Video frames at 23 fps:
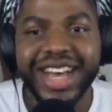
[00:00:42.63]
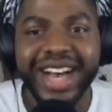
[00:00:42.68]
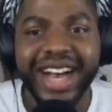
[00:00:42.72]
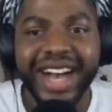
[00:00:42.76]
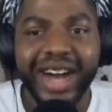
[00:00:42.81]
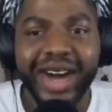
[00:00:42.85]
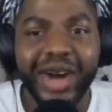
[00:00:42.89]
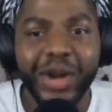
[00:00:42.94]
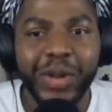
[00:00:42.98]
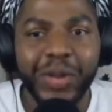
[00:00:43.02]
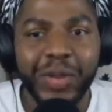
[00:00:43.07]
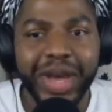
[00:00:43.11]

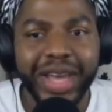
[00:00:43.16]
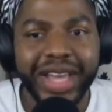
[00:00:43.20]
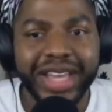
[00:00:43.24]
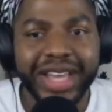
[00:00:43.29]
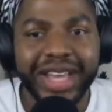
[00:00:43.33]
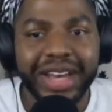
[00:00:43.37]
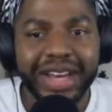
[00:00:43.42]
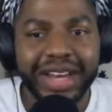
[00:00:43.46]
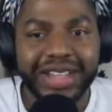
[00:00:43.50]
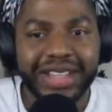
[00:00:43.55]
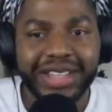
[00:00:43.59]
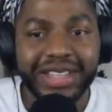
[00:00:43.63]
Oh my
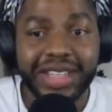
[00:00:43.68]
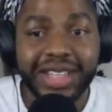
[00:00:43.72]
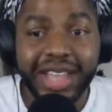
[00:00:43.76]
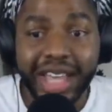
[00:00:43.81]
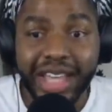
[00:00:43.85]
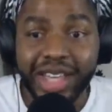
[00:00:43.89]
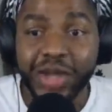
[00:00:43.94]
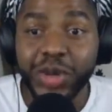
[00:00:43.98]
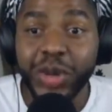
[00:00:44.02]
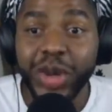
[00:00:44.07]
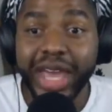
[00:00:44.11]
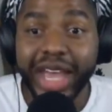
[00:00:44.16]
gosh. Can
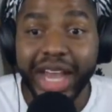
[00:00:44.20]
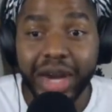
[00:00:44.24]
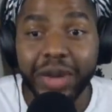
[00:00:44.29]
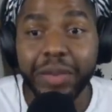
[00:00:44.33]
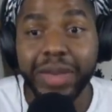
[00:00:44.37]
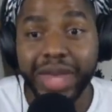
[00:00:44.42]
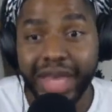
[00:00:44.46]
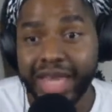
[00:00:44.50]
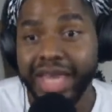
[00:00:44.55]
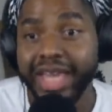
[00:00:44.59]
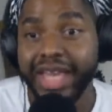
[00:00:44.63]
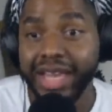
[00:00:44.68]
you hear
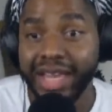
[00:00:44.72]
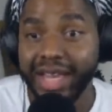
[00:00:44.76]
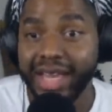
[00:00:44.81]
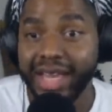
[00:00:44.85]
me?